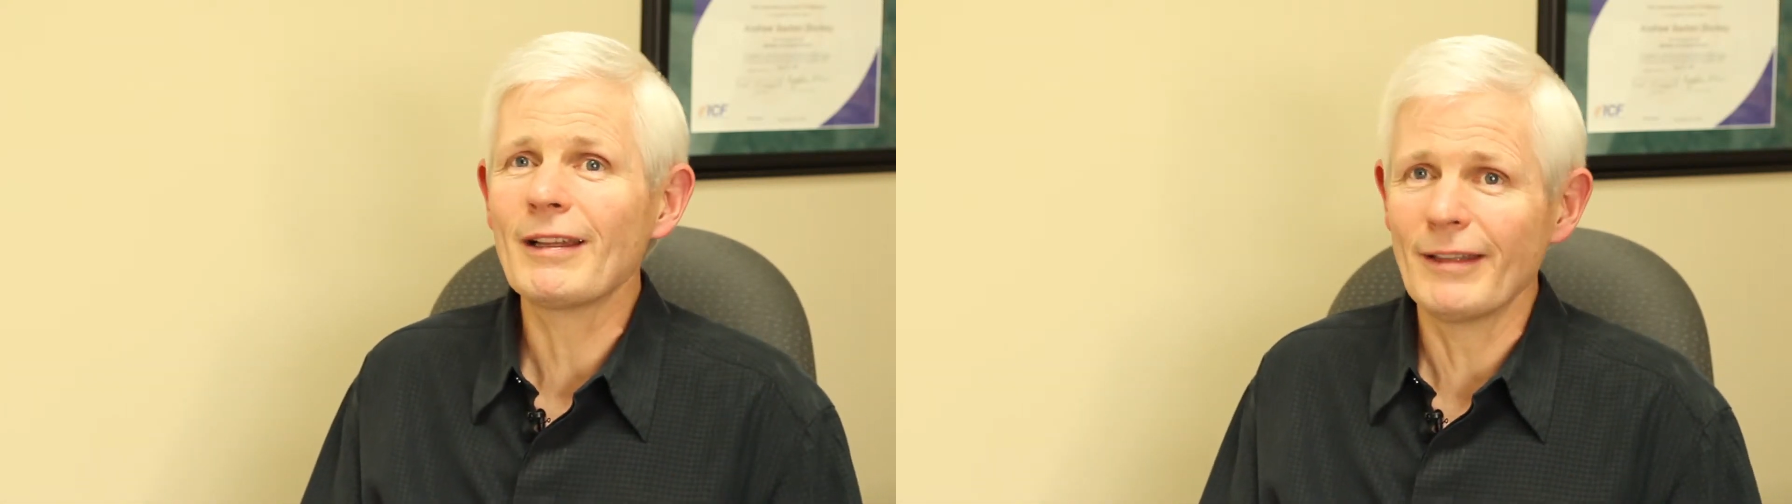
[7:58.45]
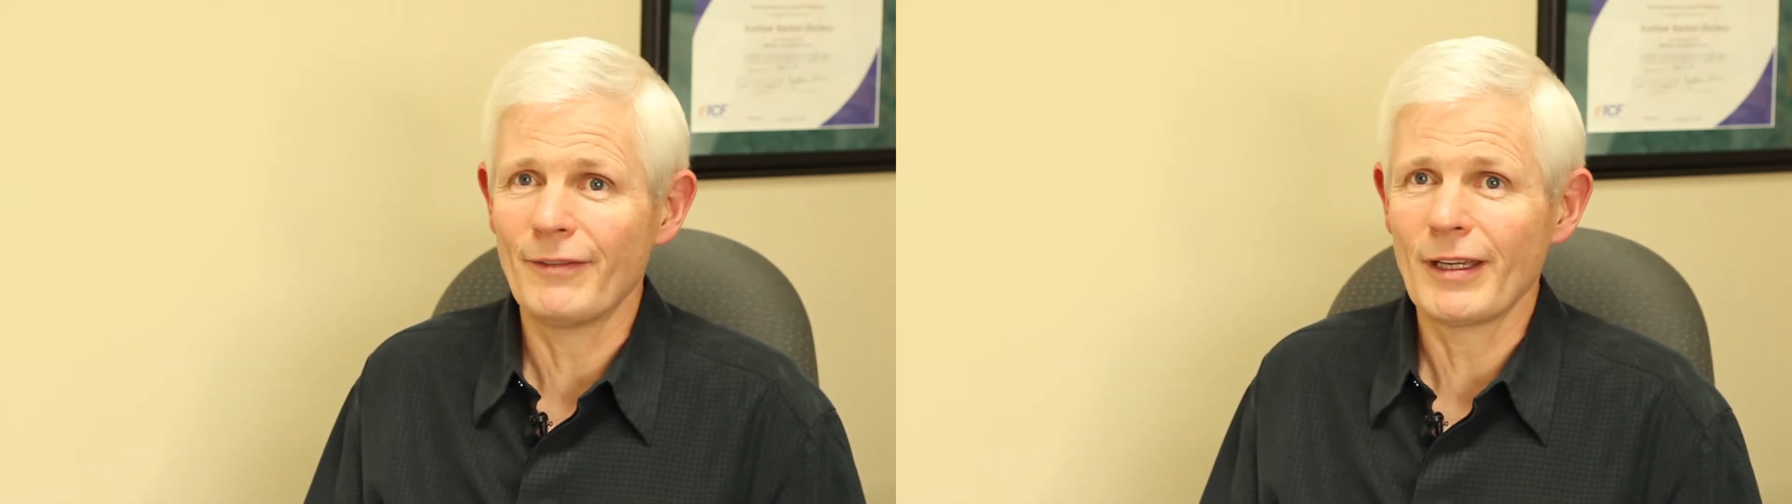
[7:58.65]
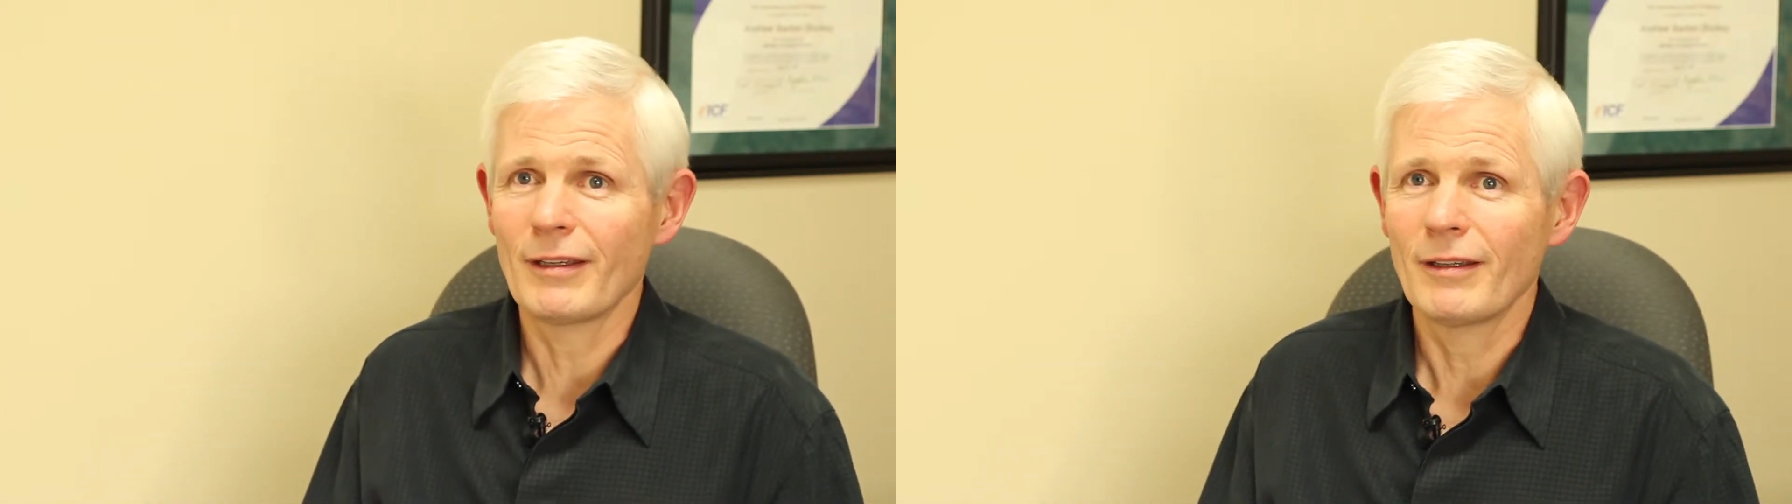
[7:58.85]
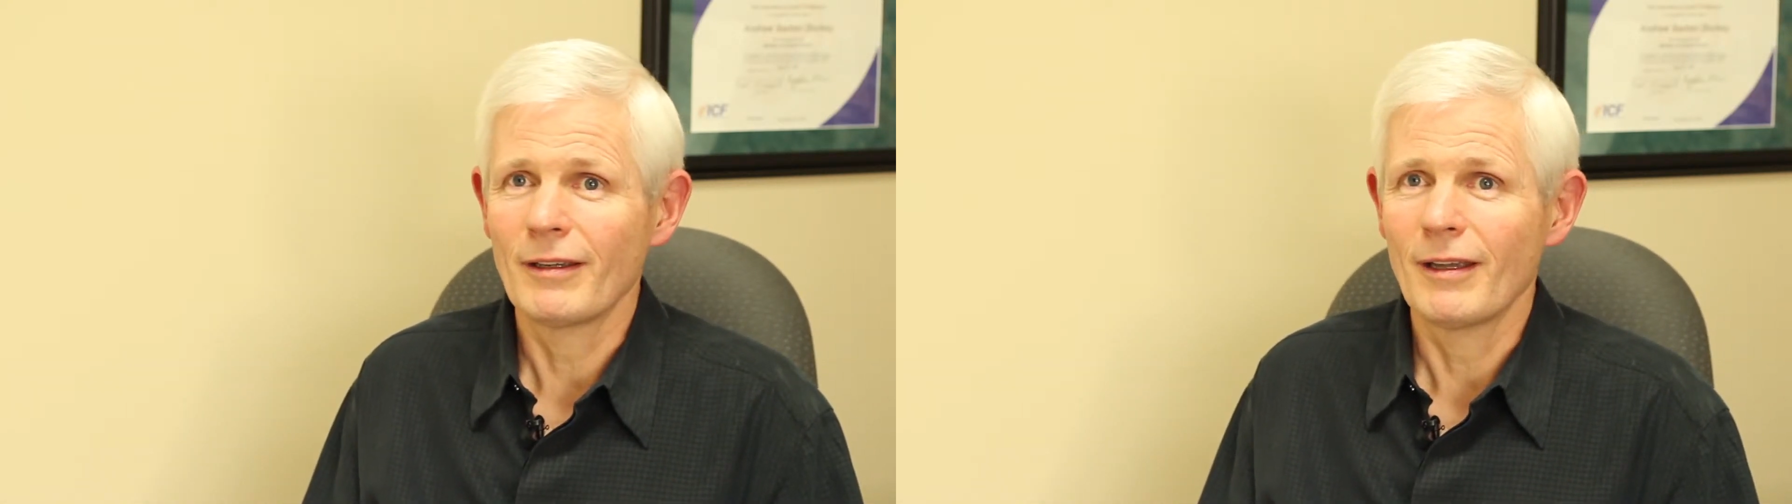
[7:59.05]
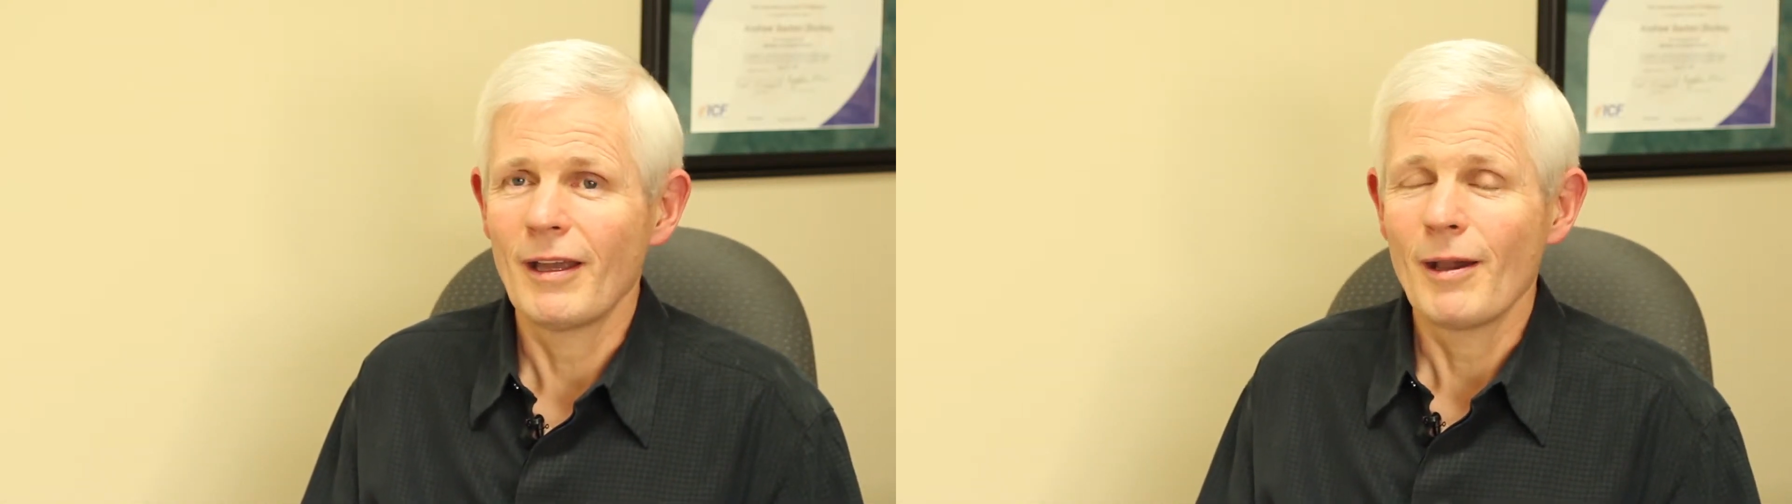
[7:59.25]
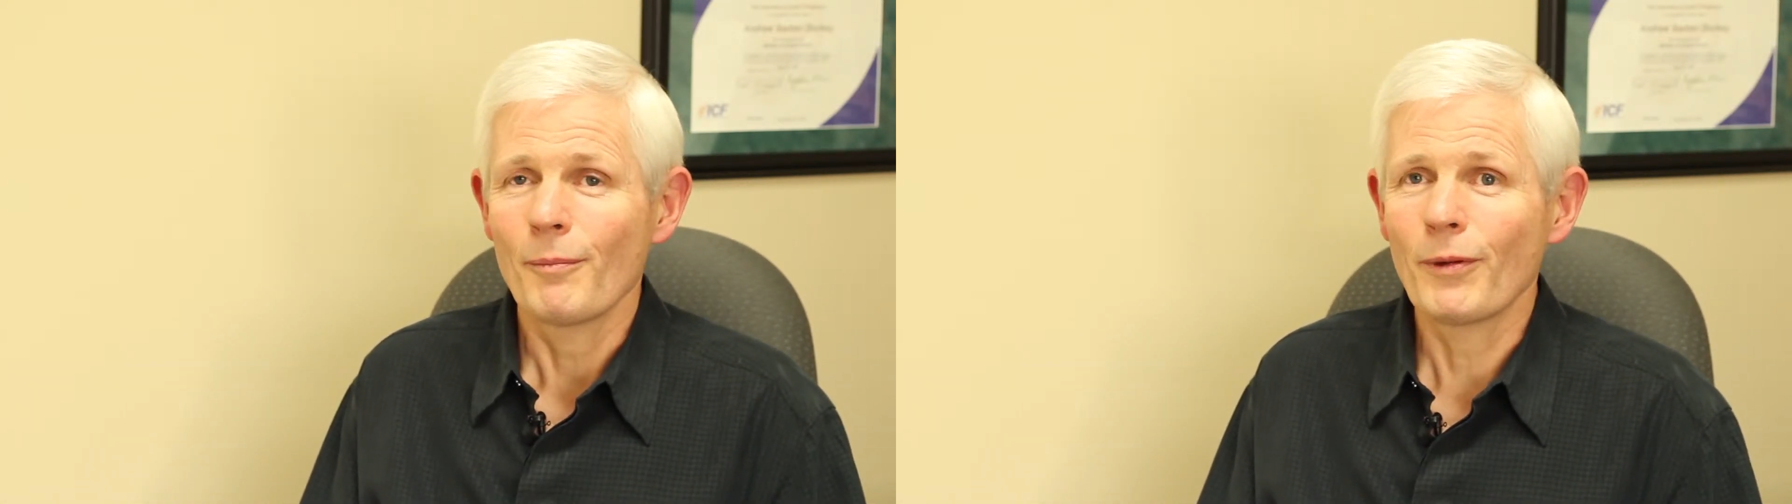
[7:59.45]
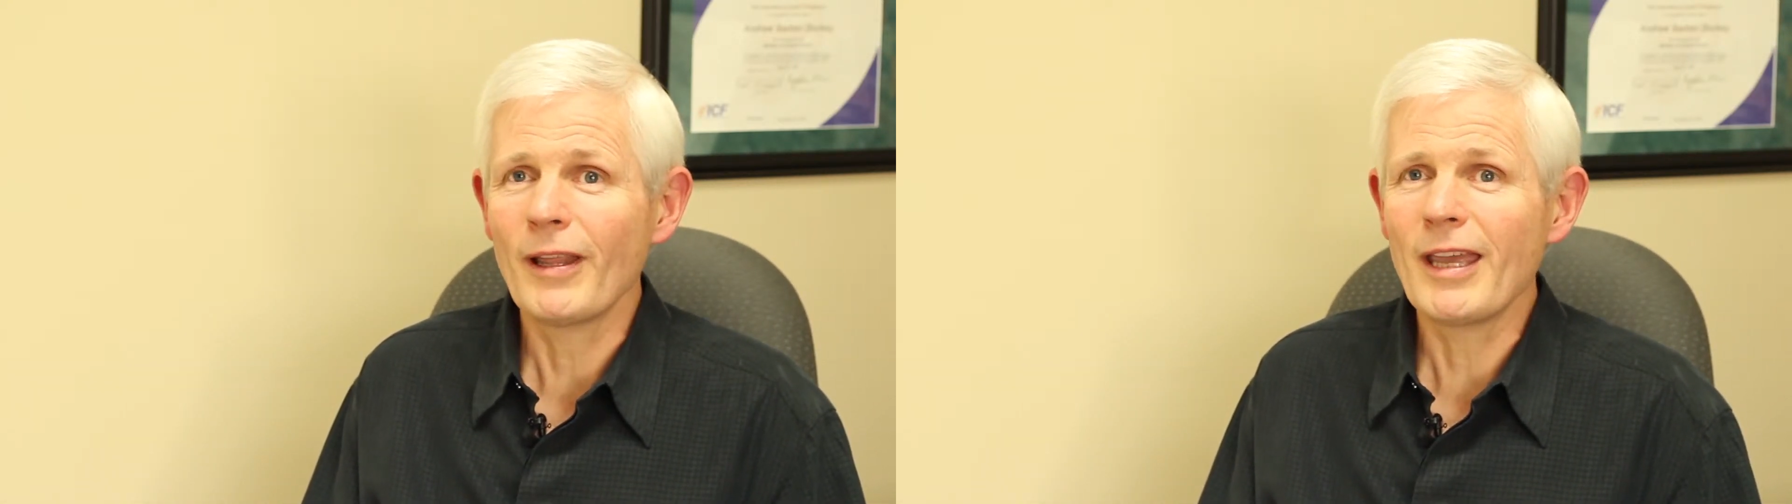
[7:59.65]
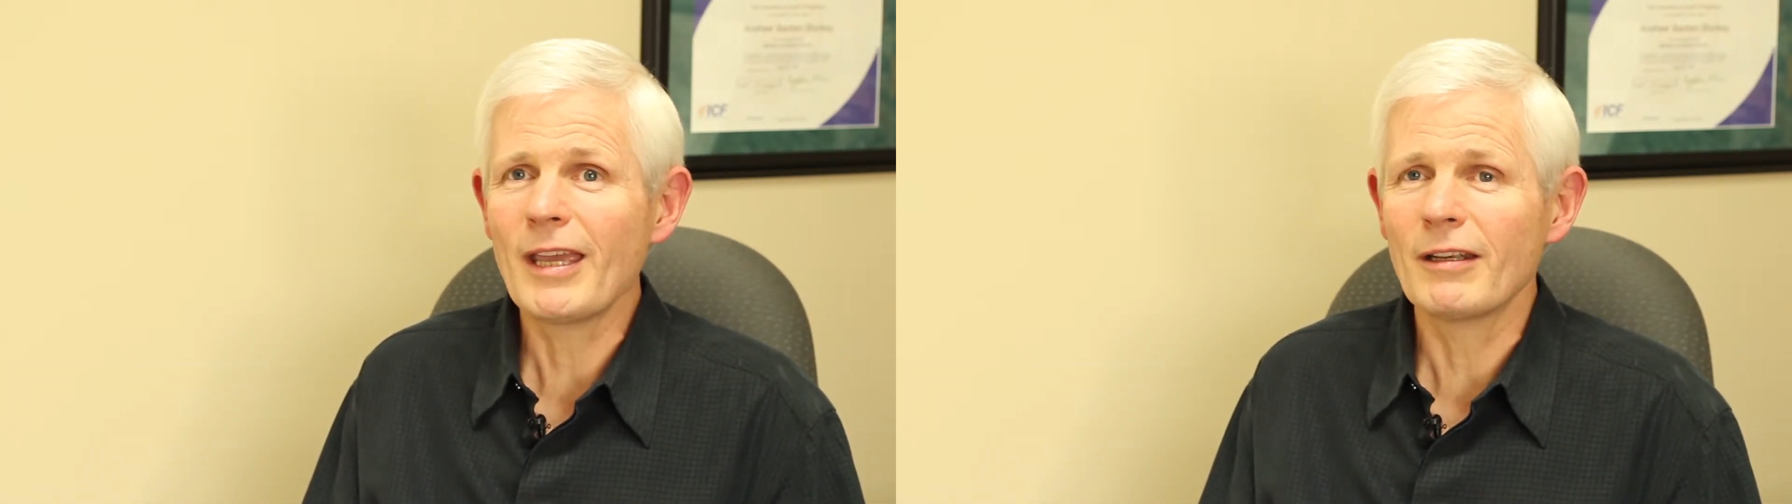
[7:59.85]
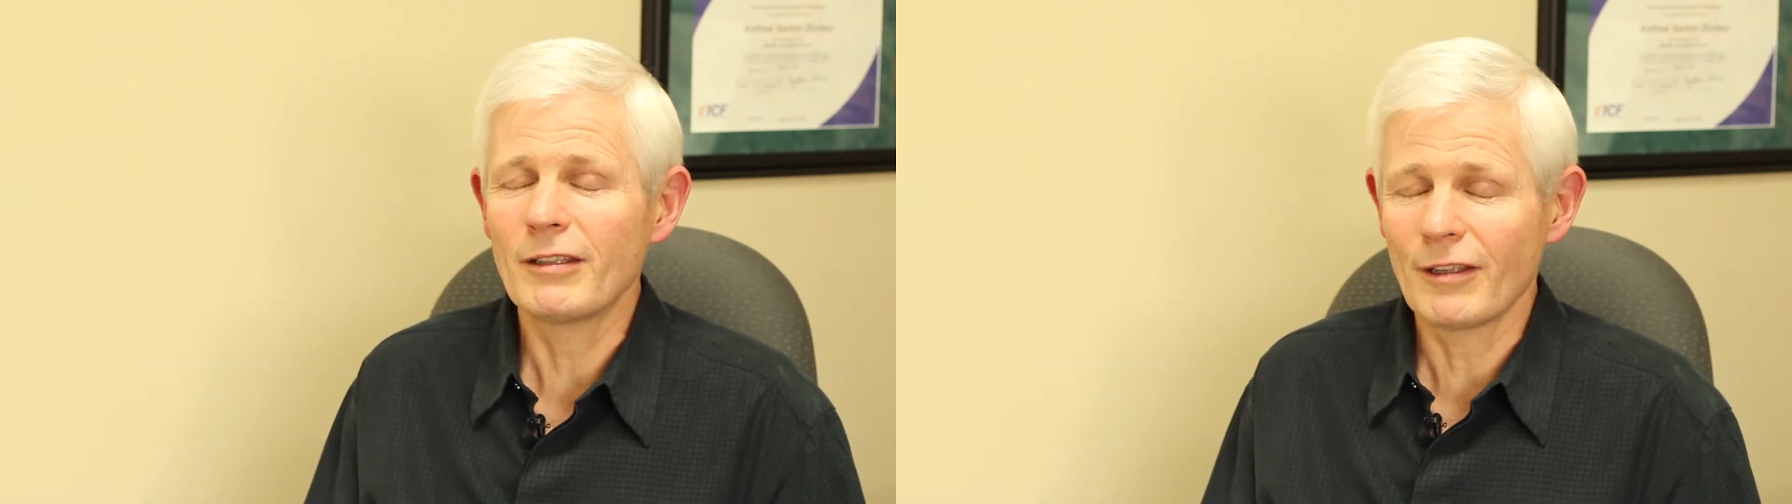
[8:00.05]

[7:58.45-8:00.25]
a living playing and